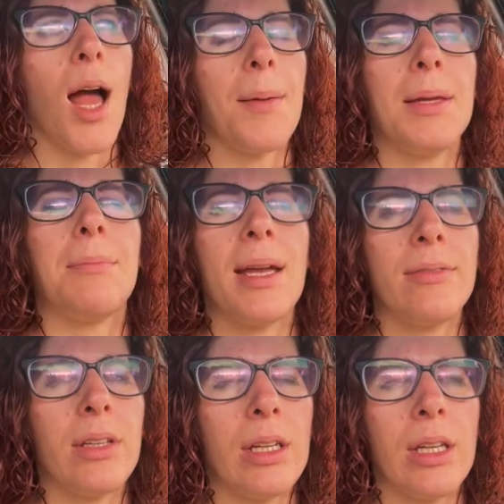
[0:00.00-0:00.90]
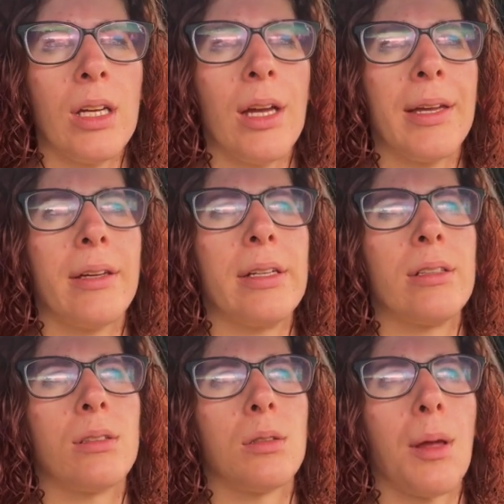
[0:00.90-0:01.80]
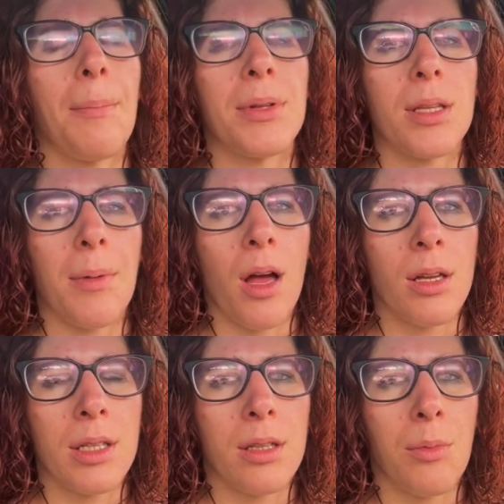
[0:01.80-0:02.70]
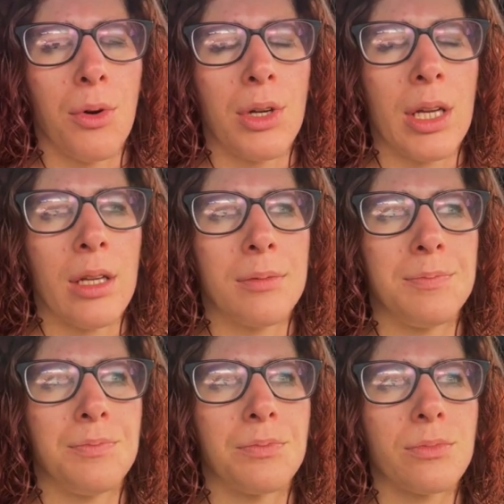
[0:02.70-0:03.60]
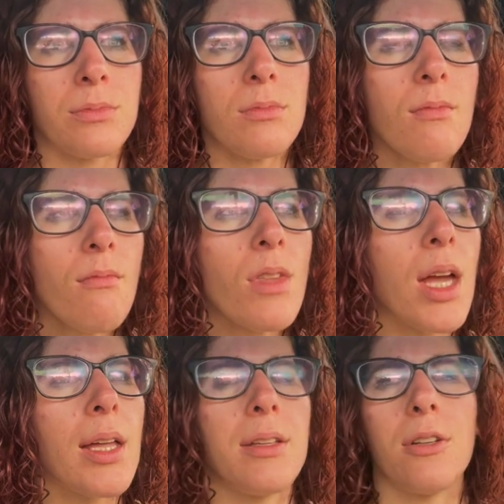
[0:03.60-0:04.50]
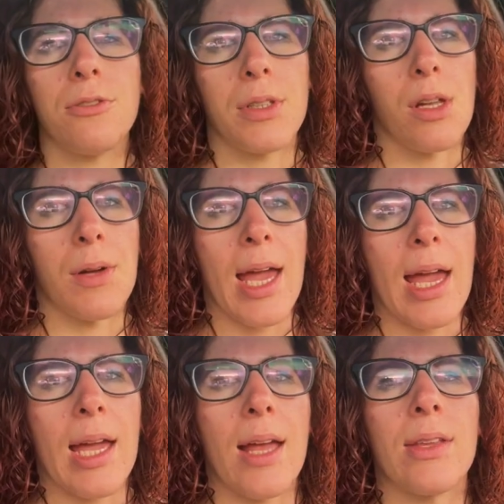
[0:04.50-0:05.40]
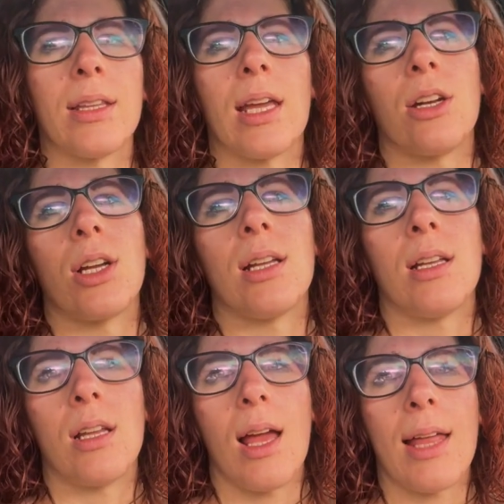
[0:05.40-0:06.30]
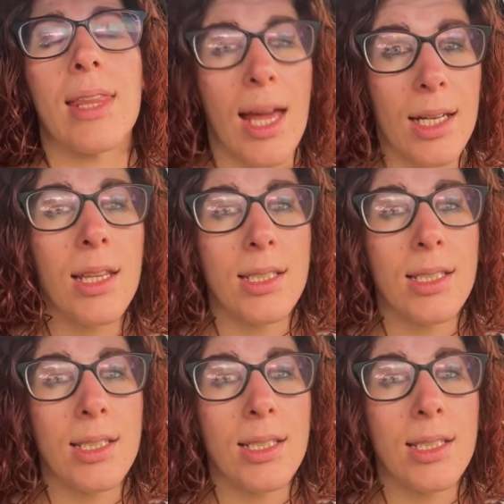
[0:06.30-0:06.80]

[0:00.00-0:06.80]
I mean, mainly he'll put them on in the morning and they'll feel okay, and then later at the end of the